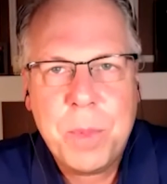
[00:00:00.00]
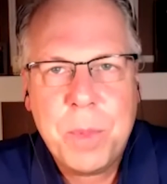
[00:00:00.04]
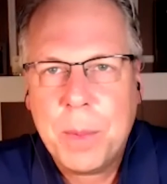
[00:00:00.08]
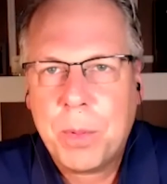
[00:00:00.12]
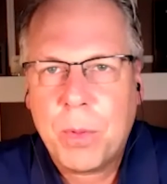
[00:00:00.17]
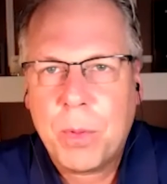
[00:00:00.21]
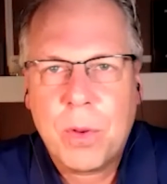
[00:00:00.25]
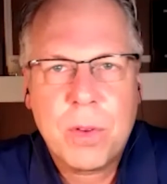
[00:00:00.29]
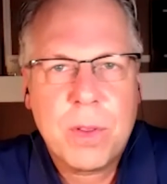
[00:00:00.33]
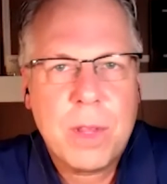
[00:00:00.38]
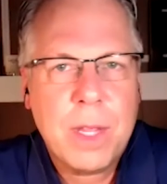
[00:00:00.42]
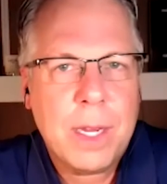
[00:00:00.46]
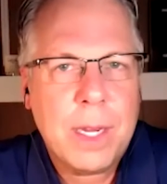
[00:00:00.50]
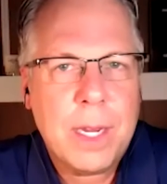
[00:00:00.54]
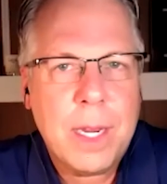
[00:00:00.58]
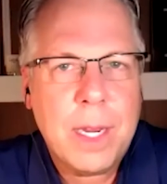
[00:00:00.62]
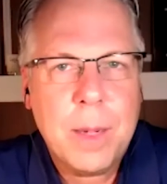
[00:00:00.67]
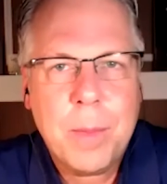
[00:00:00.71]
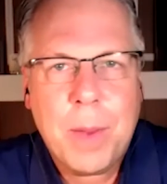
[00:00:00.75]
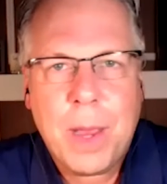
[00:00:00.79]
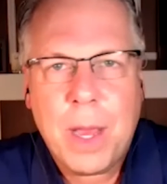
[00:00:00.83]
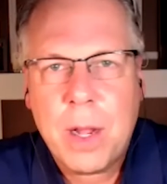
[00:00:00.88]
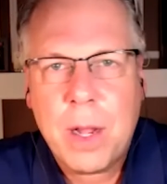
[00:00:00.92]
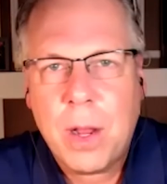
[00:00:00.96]
People are
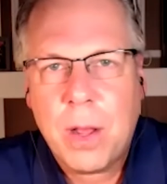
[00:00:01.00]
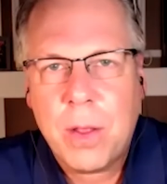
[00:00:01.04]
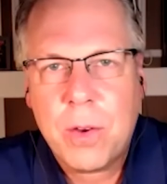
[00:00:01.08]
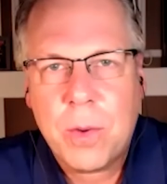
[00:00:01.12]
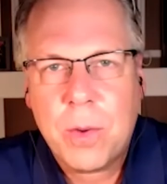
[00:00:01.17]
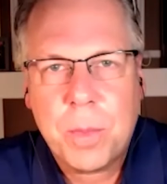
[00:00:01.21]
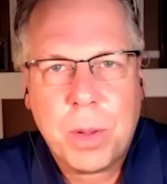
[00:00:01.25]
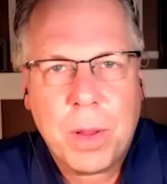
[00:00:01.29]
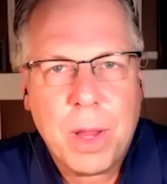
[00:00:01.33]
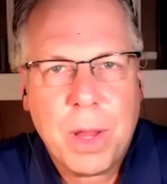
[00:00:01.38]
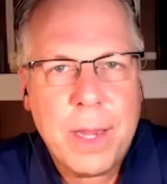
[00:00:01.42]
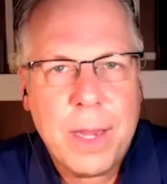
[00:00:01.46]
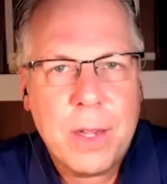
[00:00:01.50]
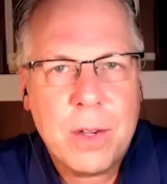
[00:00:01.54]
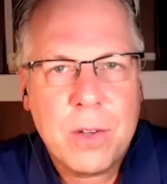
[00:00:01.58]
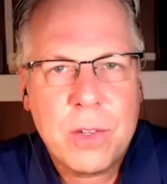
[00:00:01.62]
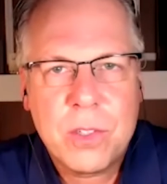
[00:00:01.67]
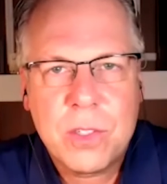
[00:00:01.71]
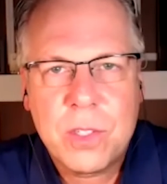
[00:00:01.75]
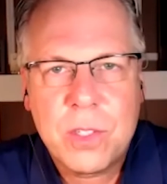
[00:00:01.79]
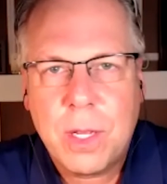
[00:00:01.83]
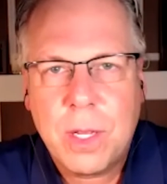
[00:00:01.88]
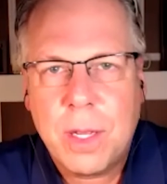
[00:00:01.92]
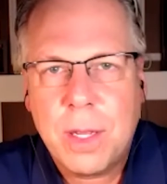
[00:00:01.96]
thinking about other
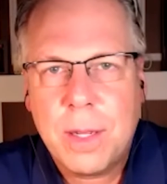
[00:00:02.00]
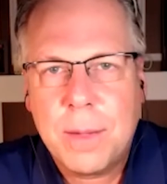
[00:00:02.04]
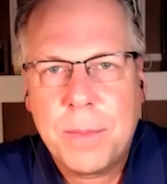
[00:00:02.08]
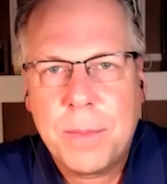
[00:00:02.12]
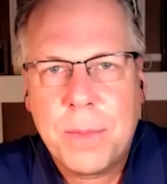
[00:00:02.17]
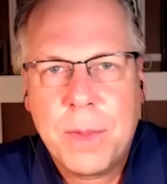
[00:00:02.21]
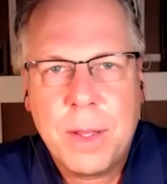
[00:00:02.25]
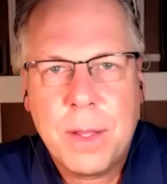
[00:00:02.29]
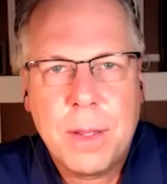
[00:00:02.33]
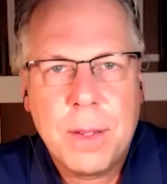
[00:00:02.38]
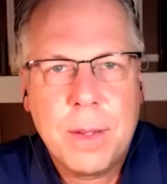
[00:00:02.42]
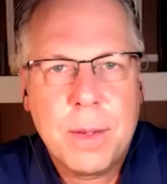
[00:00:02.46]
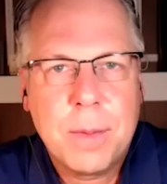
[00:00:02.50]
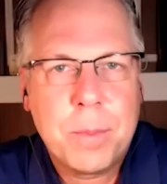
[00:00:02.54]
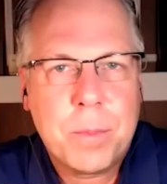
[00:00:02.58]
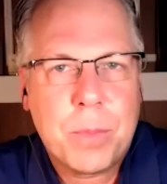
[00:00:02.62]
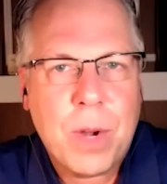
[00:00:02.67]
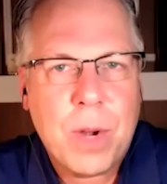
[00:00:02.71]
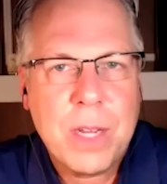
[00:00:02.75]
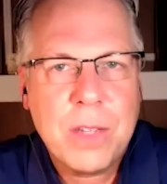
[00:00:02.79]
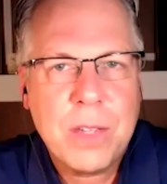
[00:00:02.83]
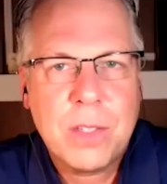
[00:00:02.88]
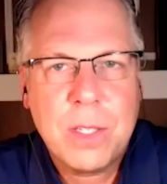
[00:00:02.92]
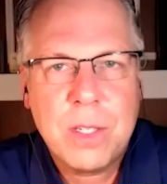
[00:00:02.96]
players, the
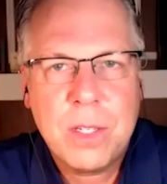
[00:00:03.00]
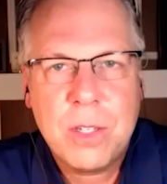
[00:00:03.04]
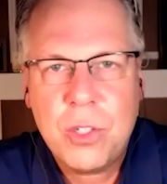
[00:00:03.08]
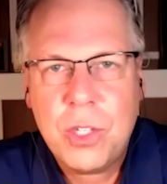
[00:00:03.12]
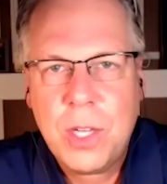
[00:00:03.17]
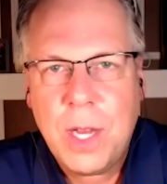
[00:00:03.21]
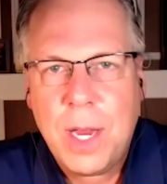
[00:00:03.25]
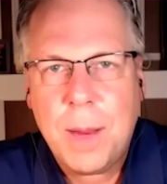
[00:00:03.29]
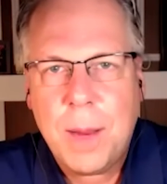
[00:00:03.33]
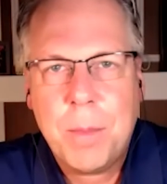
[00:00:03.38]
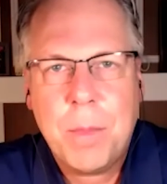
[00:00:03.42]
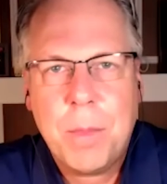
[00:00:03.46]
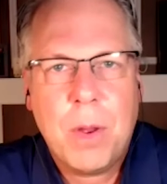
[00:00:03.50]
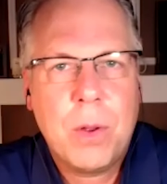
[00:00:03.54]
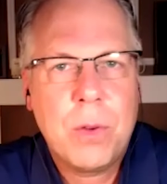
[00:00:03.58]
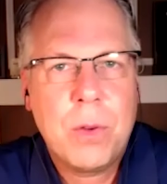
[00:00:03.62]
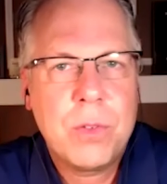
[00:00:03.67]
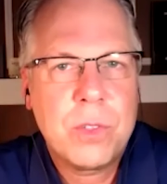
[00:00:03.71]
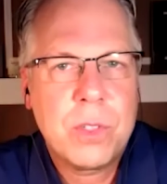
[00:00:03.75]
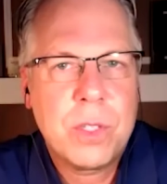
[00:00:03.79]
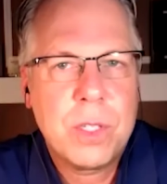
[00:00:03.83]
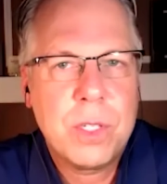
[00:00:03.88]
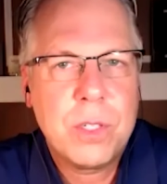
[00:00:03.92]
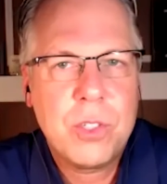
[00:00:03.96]
Bryson
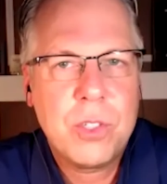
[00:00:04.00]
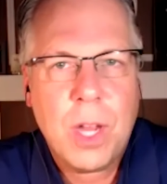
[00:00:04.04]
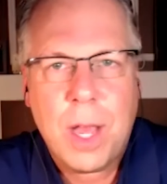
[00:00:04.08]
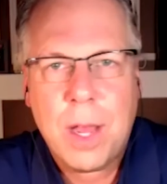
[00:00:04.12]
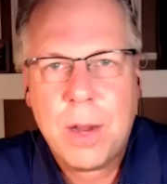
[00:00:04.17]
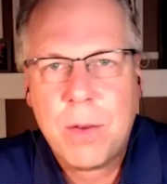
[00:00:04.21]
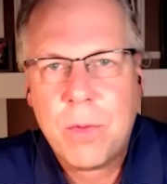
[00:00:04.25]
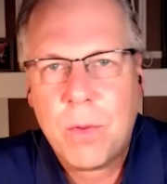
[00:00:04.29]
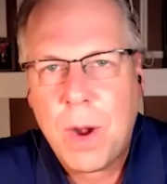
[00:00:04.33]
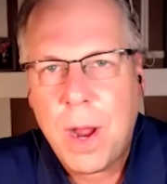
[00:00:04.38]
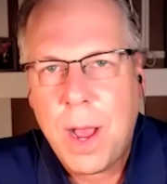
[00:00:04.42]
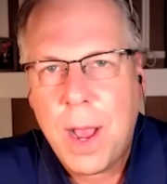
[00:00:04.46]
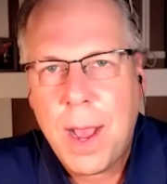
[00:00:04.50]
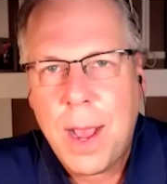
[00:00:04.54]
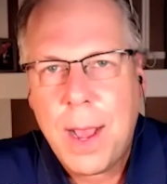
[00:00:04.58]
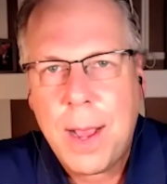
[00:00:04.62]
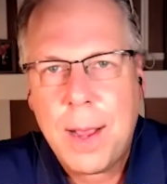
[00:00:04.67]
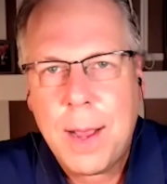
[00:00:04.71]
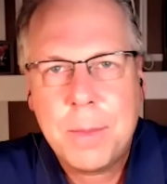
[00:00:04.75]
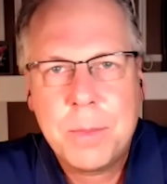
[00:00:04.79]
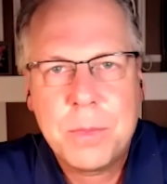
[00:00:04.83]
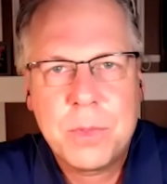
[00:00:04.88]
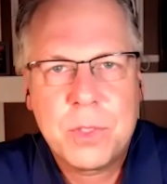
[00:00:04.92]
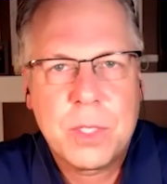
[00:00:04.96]
DeChambeaus, the John
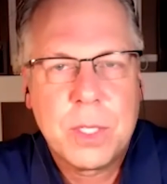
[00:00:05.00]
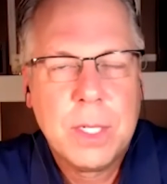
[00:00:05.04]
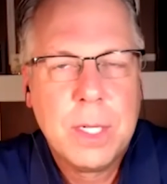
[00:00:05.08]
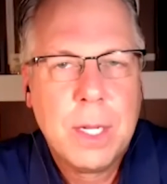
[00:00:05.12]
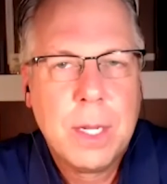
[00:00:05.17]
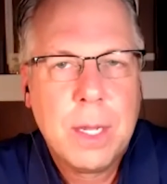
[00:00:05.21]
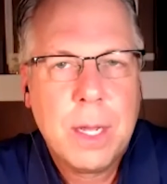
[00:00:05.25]
Rahms,